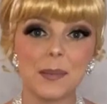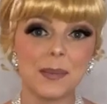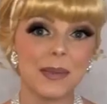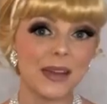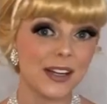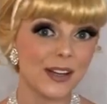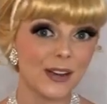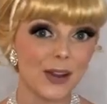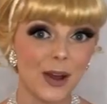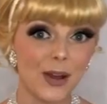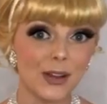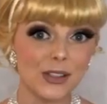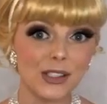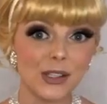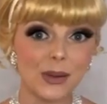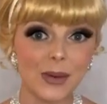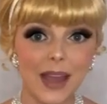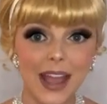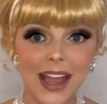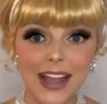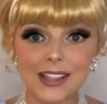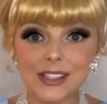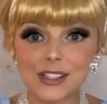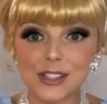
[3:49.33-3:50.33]
but it also
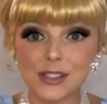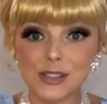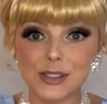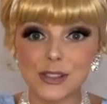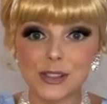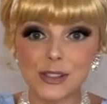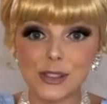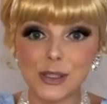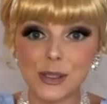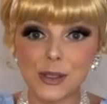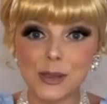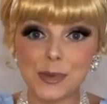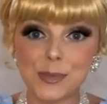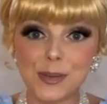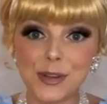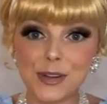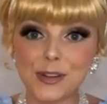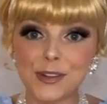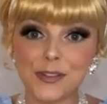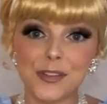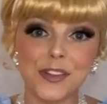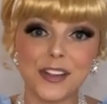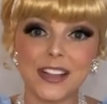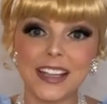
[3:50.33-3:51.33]
has two
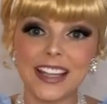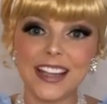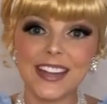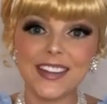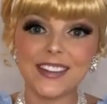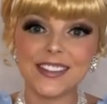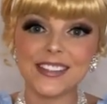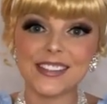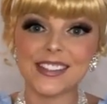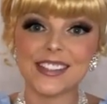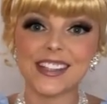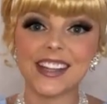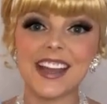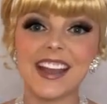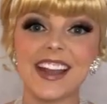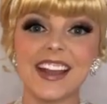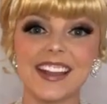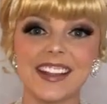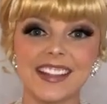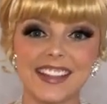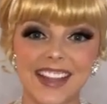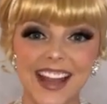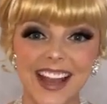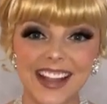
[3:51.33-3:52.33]
beautiful ears.
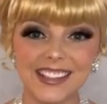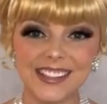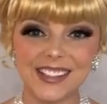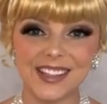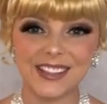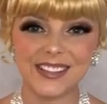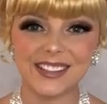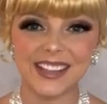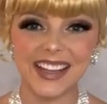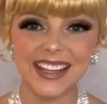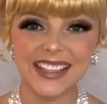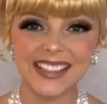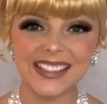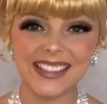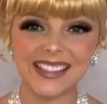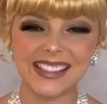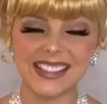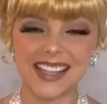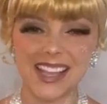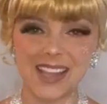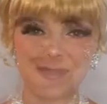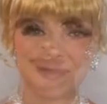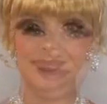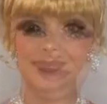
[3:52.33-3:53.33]
That's our next
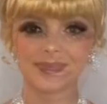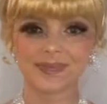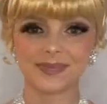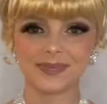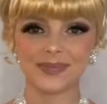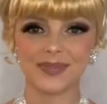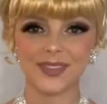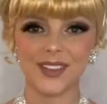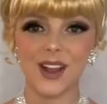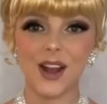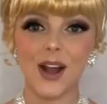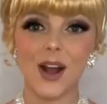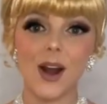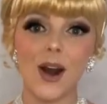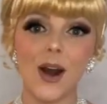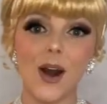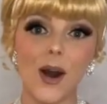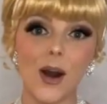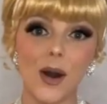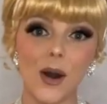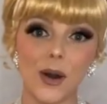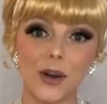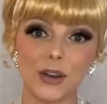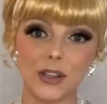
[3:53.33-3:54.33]
step.
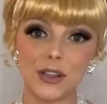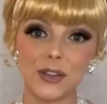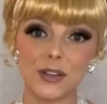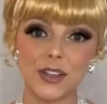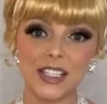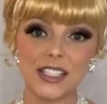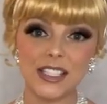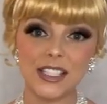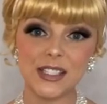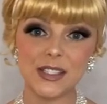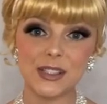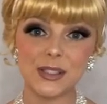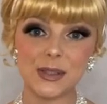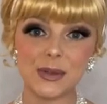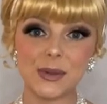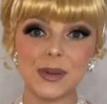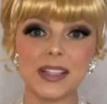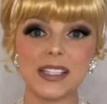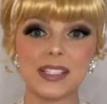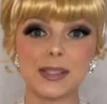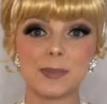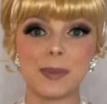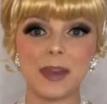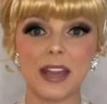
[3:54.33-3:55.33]
All you need to do
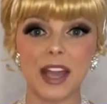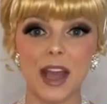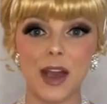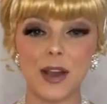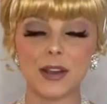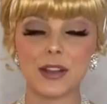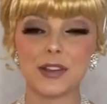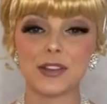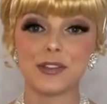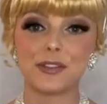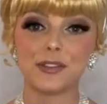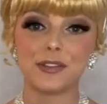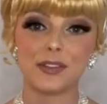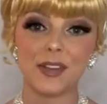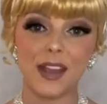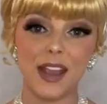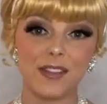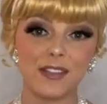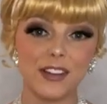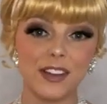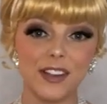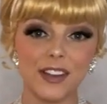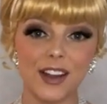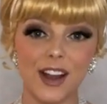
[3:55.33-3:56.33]
is pick out your
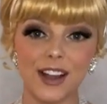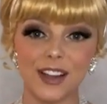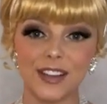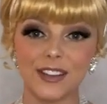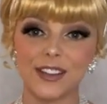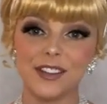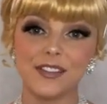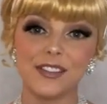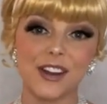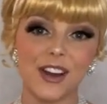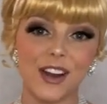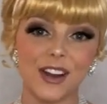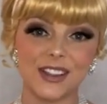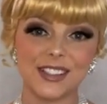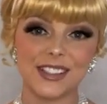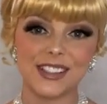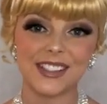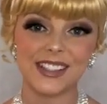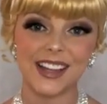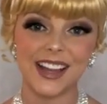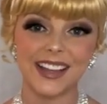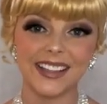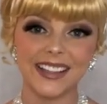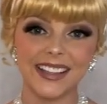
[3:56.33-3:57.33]
favorite color of
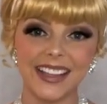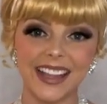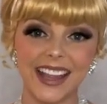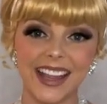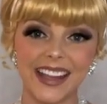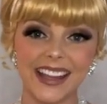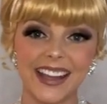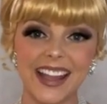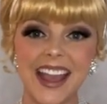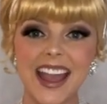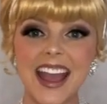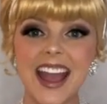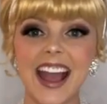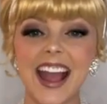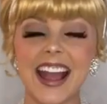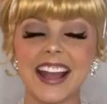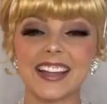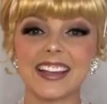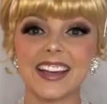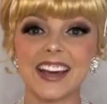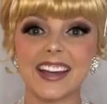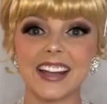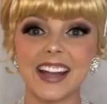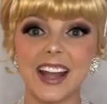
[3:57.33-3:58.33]
cardstock again
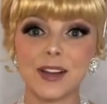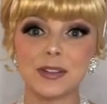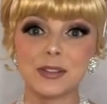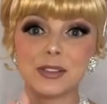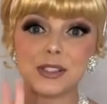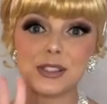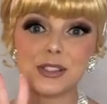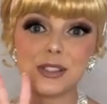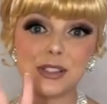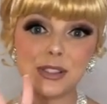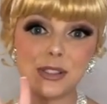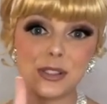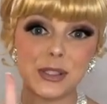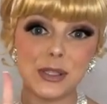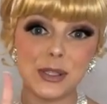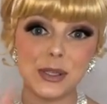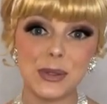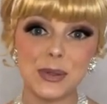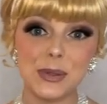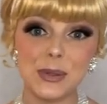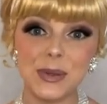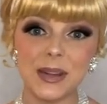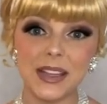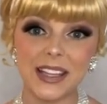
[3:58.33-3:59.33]
and cut out
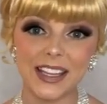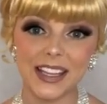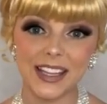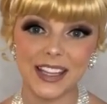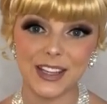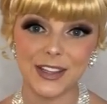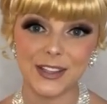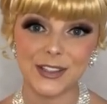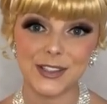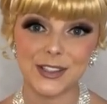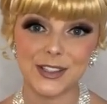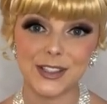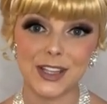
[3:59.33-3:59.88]
two ear